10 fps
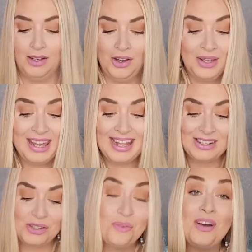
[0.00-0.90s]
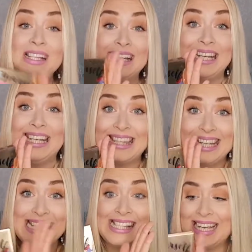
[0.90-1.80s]
Okay then, so firstly,
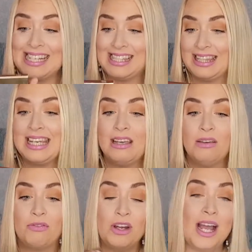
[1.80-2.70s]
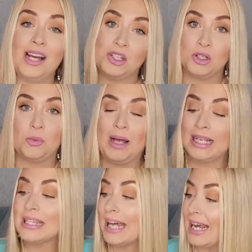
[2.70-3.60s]
this is the free eyeshadow
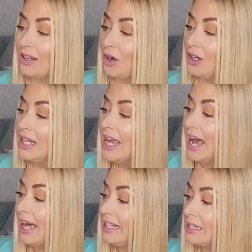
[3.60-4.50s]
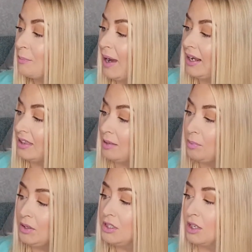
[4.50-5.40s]
palette that I got, and it's by the
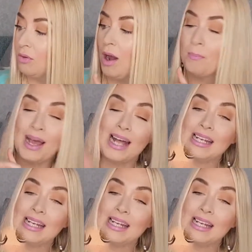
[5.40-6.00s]
Beauty Crop, and